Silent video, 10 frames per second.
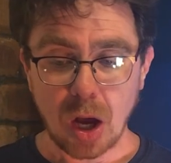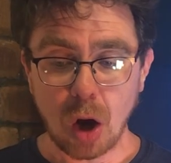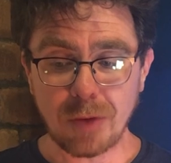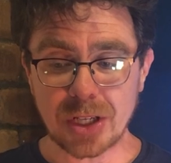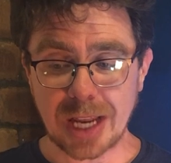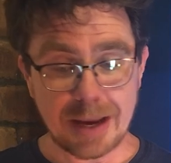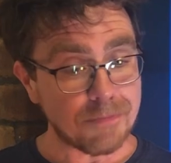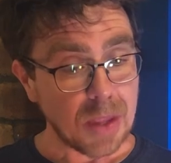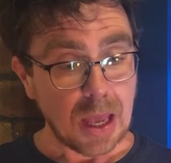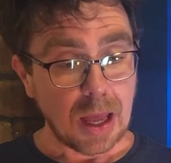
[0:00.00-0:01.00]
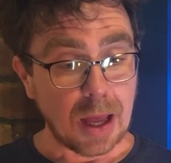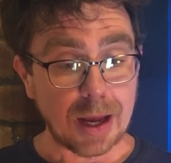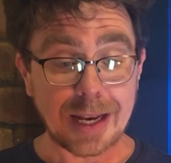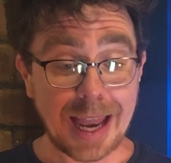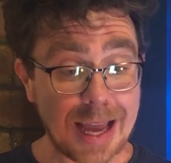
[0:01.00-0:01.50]
Obviously,
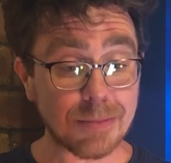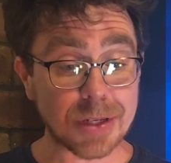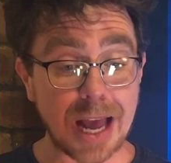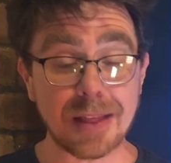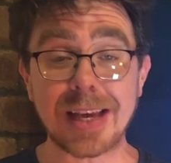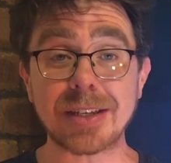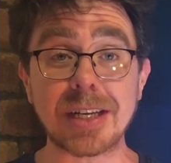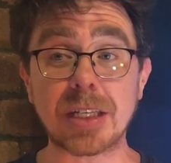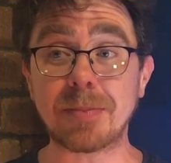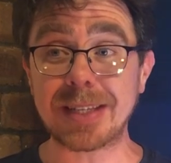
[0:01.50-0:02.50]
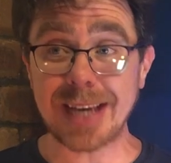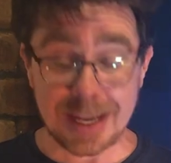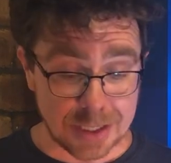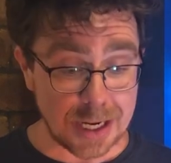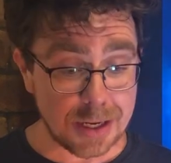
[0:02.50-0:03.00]
claims like this need to be
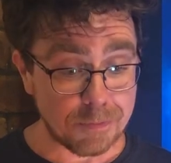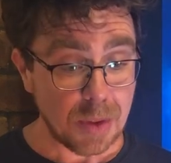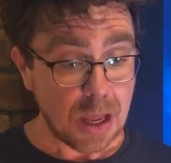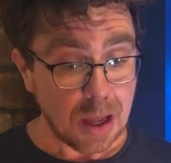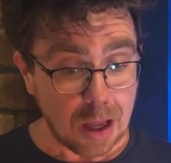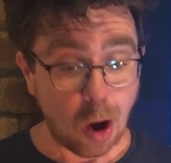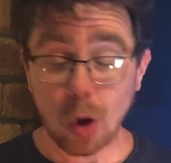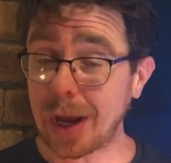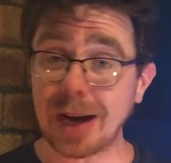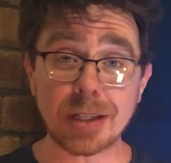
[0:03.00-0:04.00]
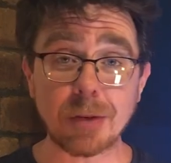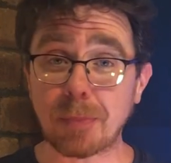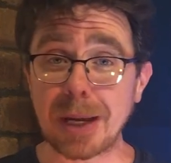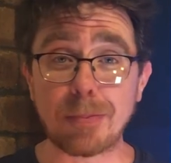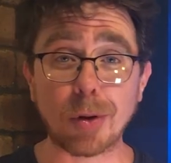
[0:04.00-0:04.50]
tested. All kinds of
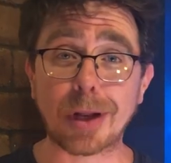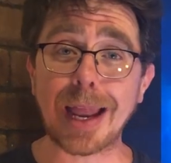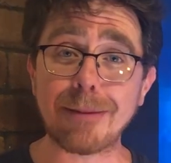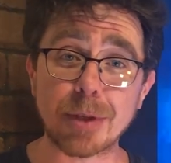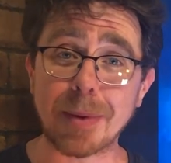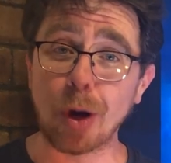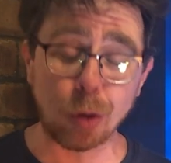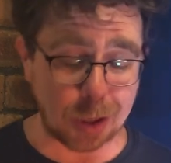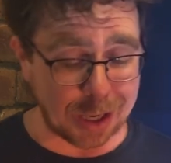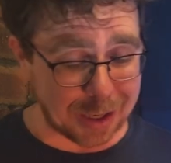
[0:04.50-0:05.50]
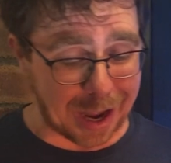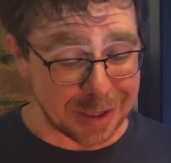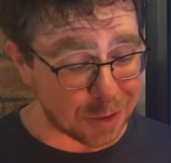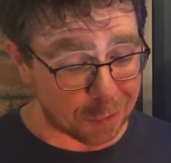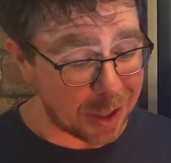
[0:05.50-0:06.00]
people claim to be all
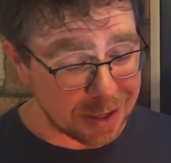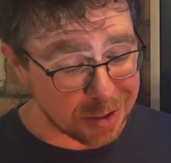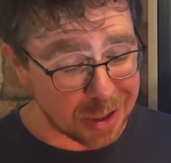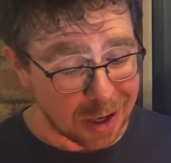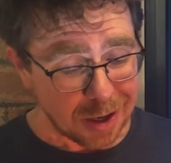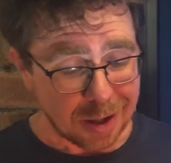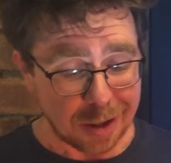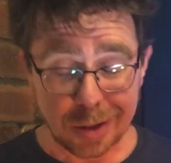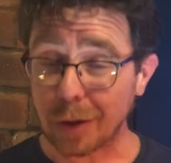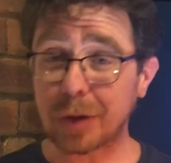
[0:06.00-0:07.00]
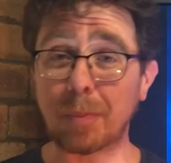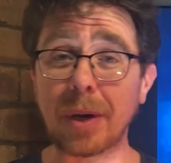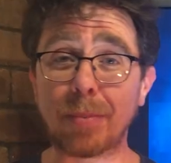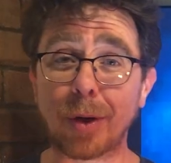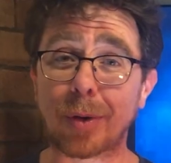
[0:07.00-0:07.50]
kinds of things. There's lots of
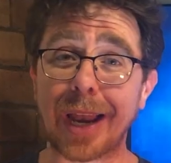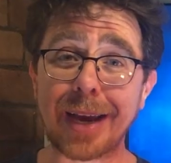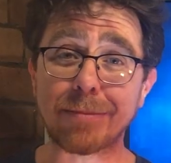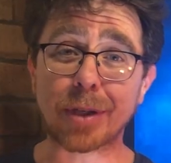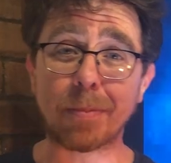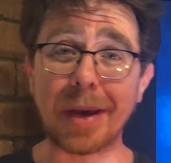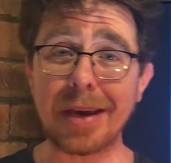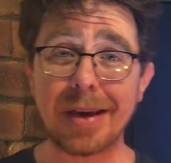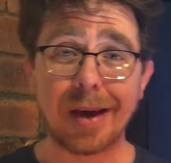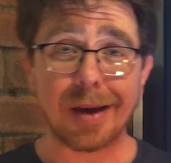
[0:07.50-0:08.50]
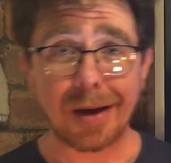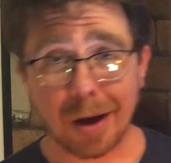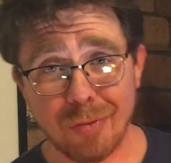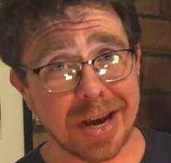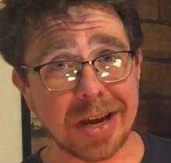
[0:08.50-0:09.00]
people who claim to be
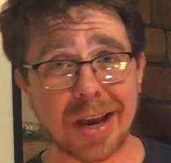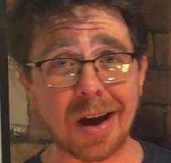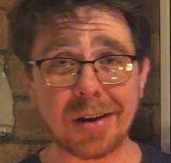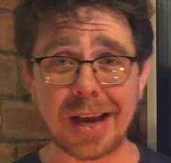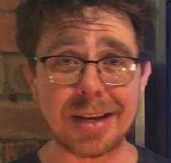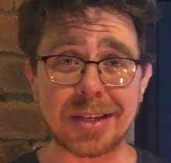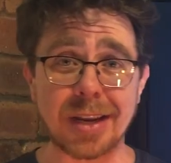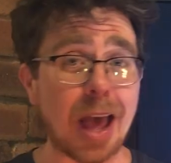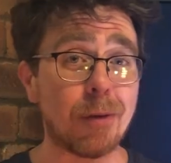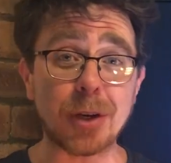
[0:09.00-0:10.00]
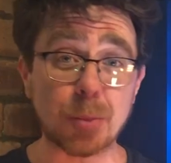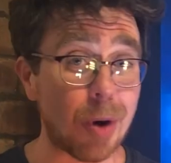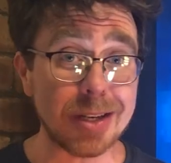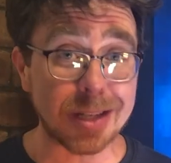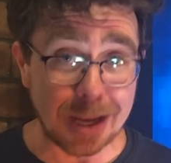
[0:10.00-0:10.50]
a reincarnated Elvis
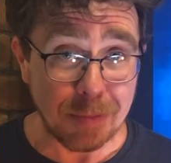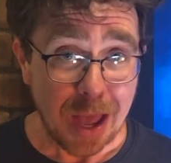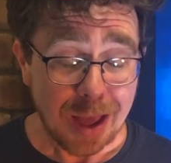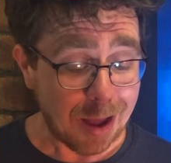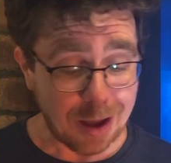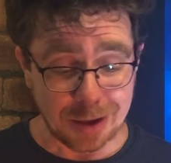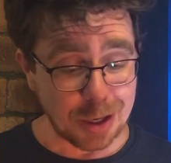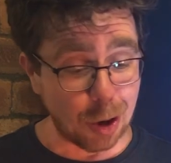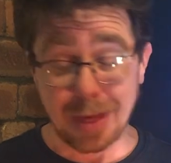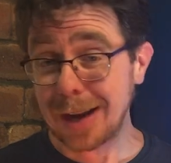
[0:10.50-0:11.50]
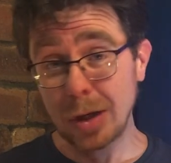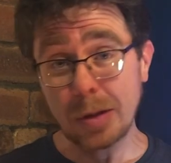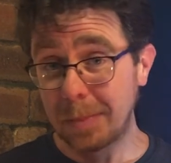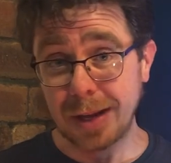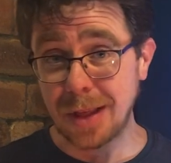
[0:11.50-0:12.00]
Presley. That
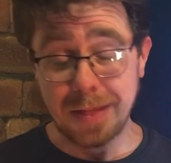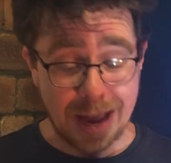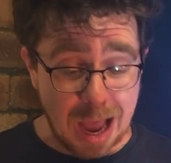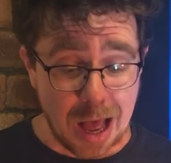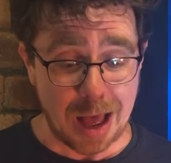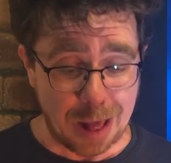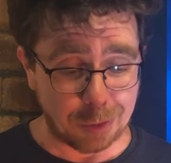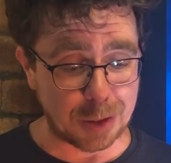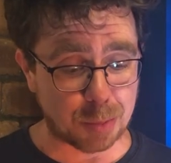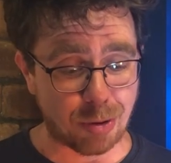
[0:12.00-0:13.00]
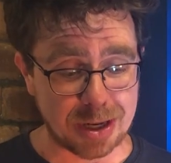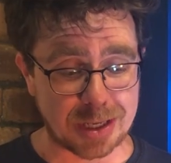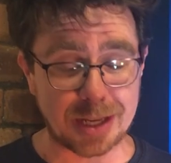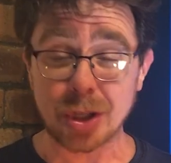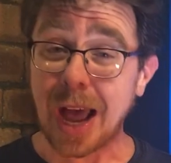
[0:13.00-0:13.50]
doesn't mean that they are Elvis
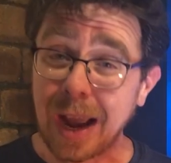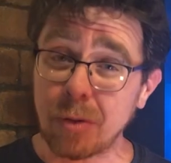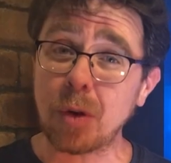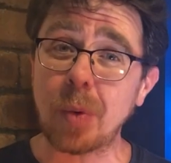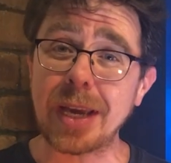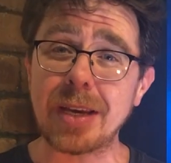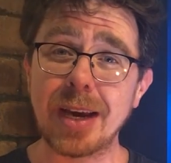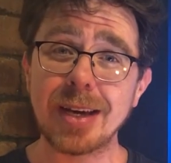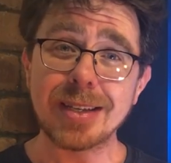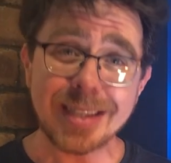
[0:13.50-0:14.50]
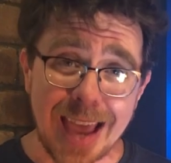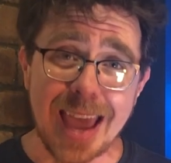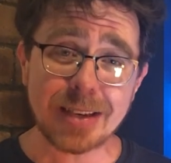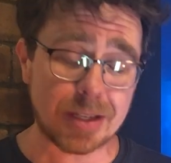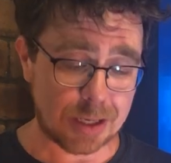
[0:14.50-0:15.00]
Presley. So how do we
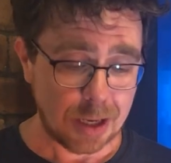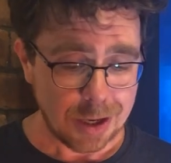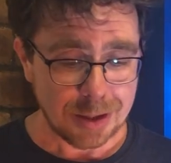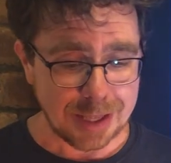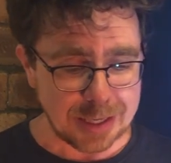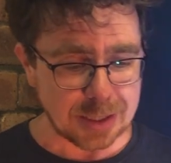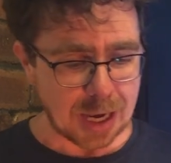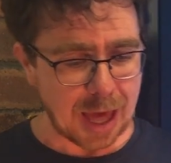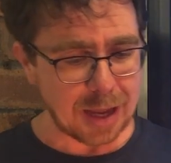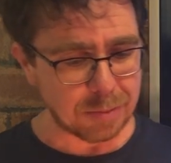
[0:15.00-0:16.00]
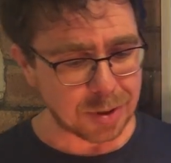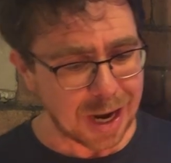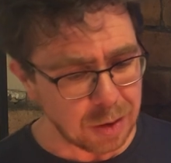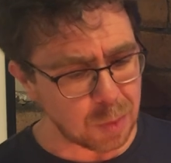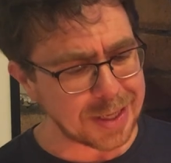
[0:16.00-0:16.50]
test these claims?
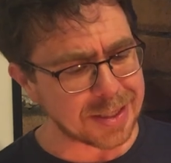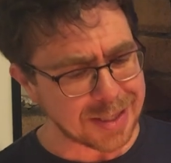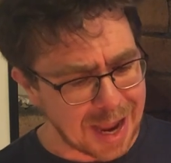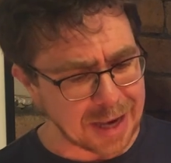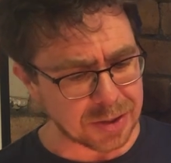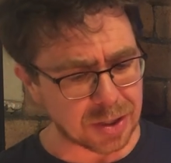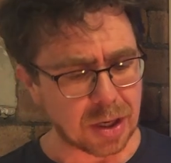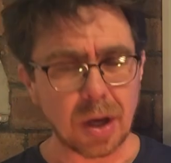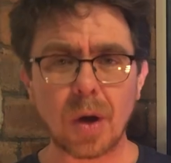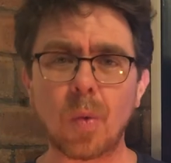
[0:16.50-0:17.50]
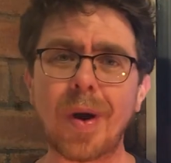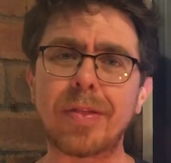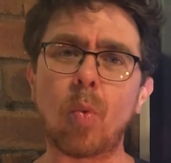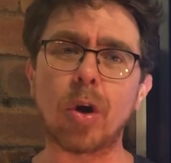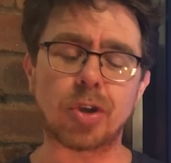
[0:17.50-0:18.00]
How do we test
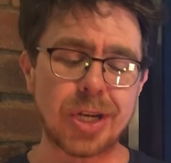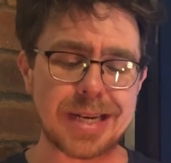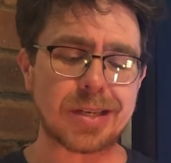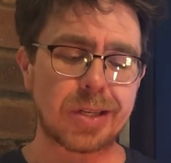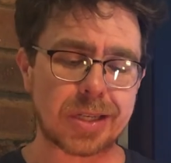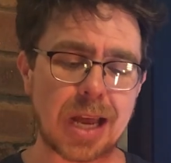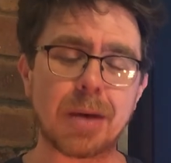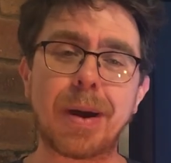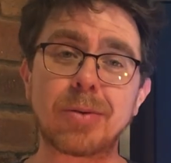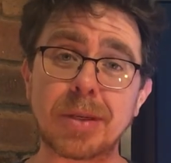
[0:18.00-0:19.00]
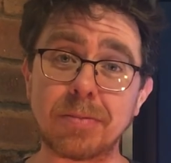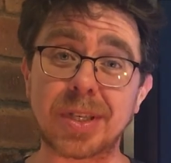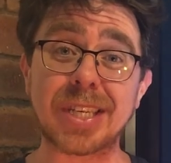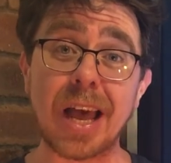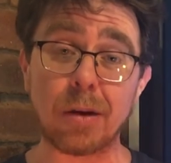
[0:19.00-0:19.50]
whether what Jesus said about
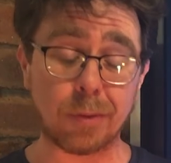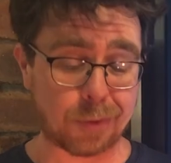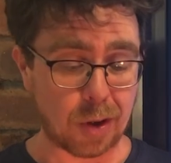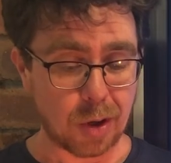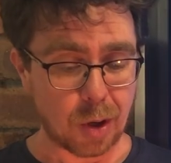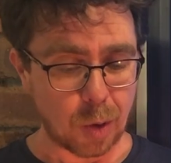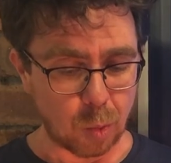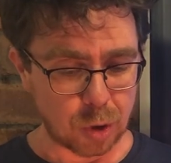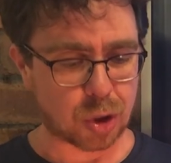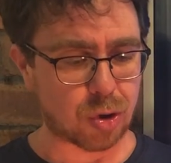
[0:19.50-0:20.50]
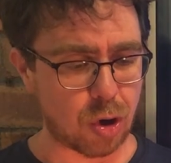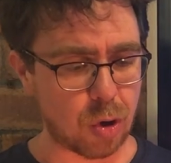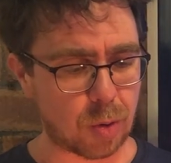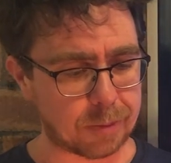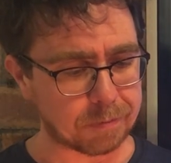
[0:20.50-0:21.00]
himself was true?